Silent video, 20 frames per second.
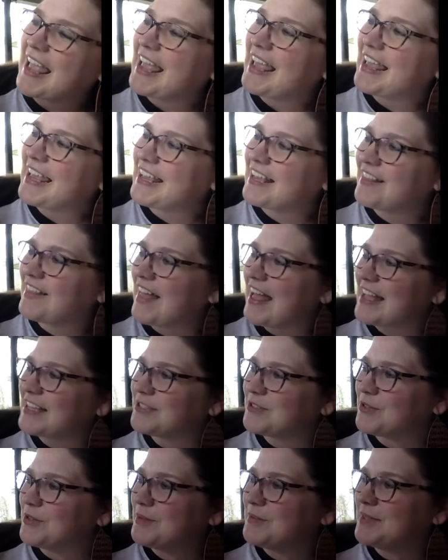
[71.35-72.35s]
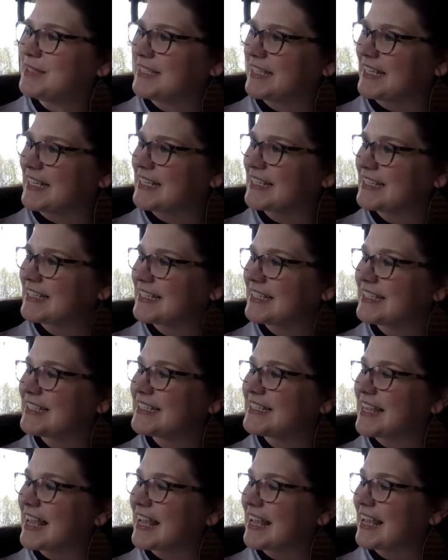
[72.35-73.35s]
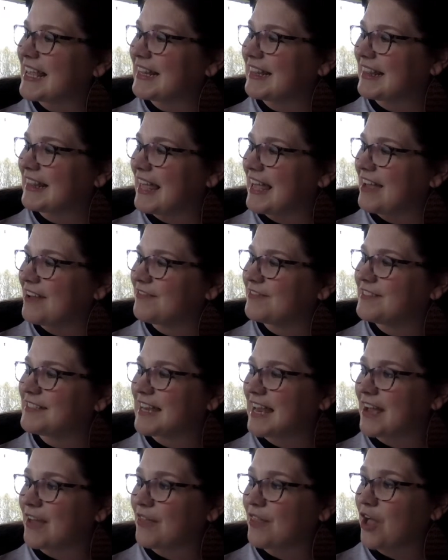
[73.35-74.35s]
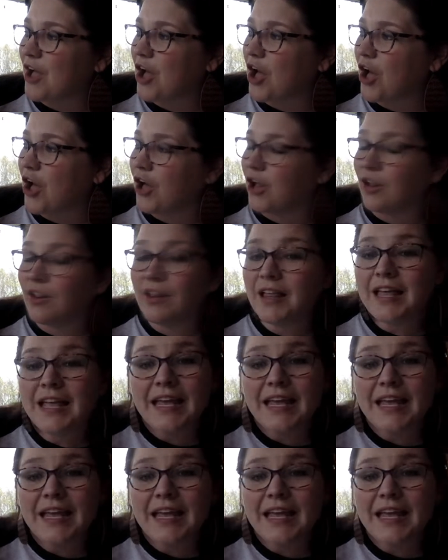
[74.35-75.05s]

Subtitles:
In classroom 6, second left down the hall,